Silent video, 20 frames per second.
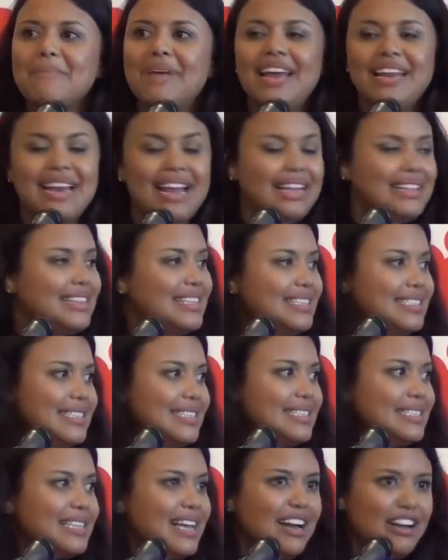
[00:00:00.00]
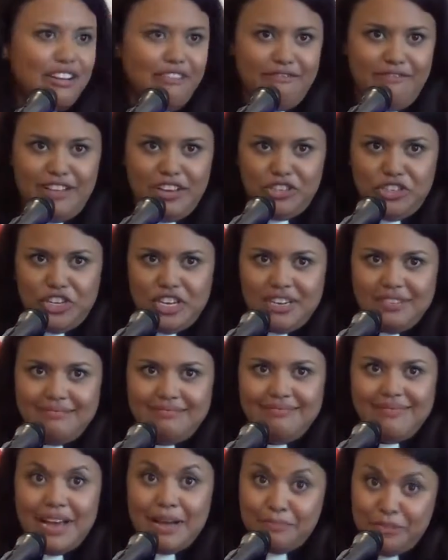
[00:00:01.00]
And this is a
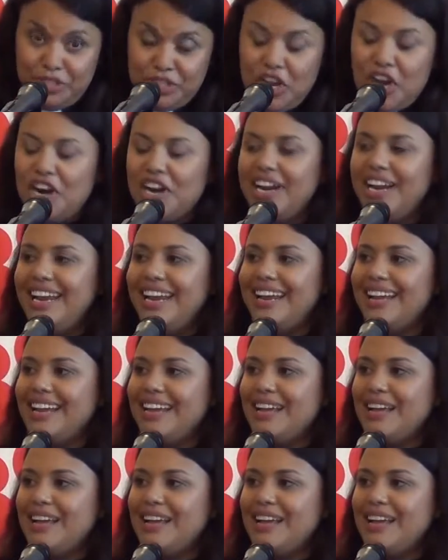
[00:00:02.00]
confession. I'm sorry.